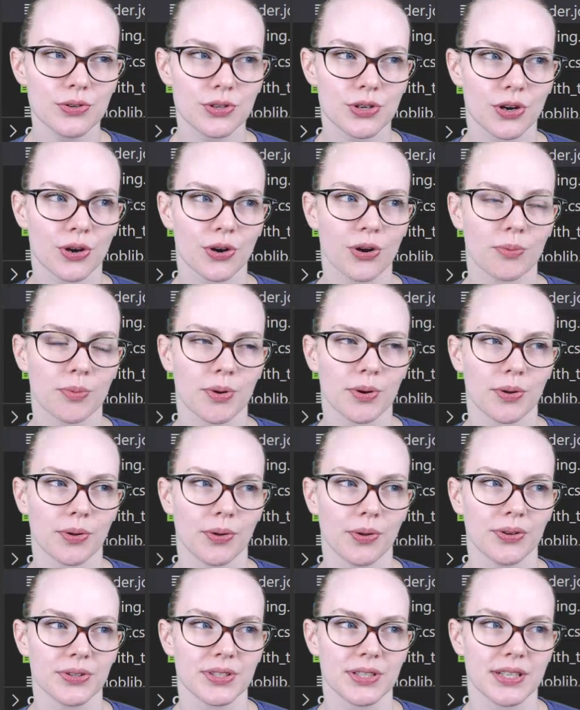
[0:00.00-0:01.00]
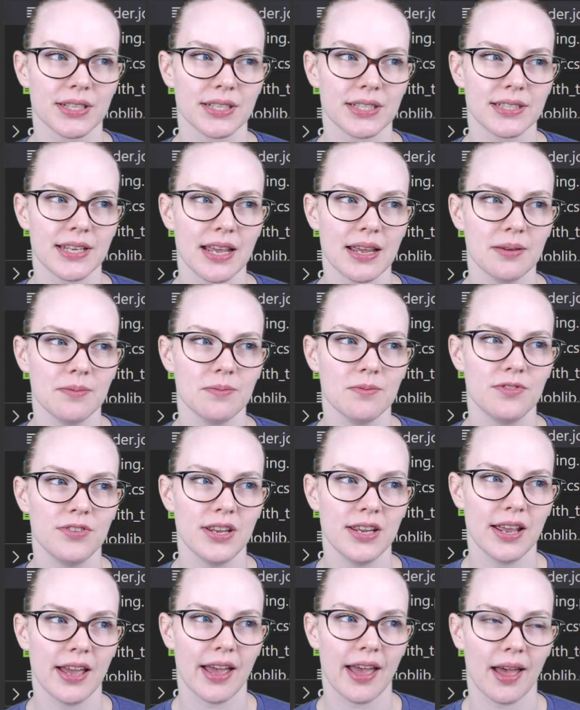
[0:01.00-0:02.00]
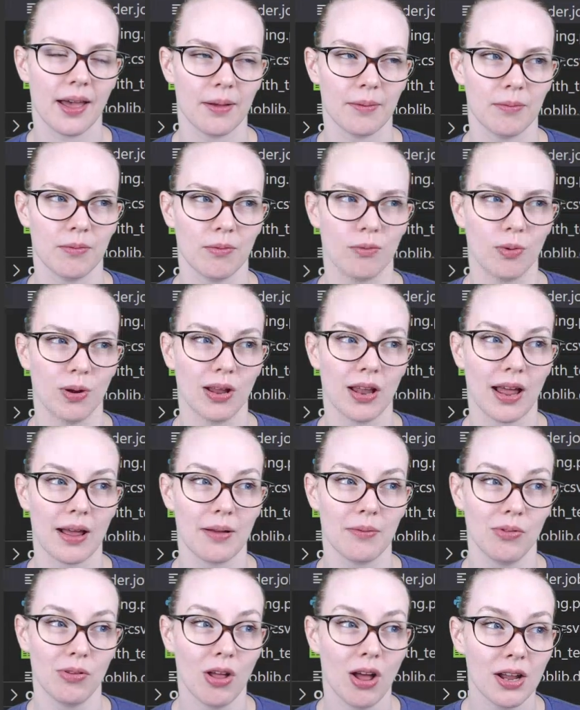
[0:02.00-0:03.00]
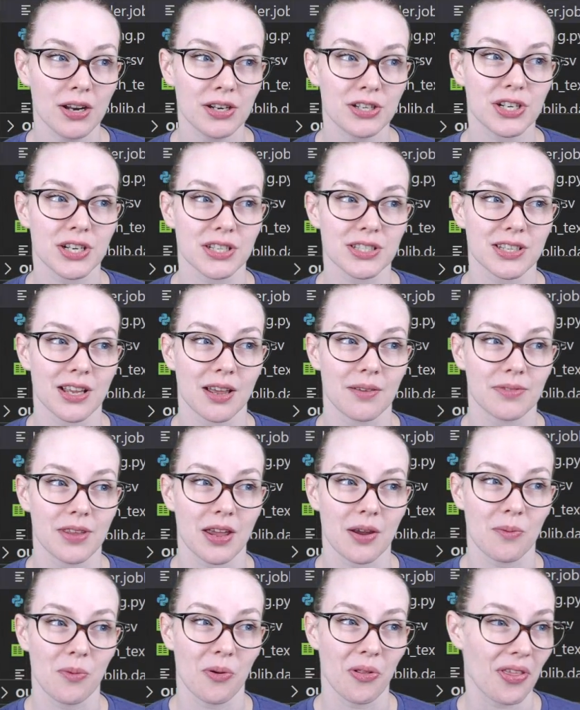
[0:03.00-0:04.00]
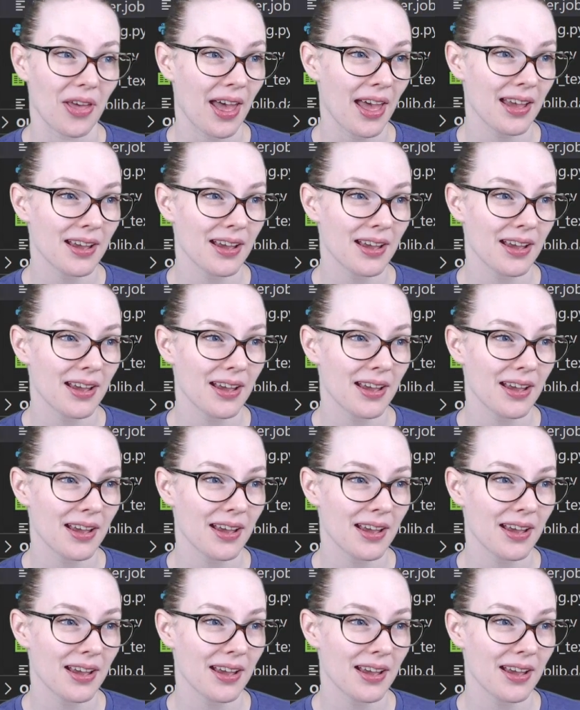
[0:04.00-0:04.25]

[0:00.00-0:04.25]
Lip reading: terminals in the same VM while I'm launching something, will that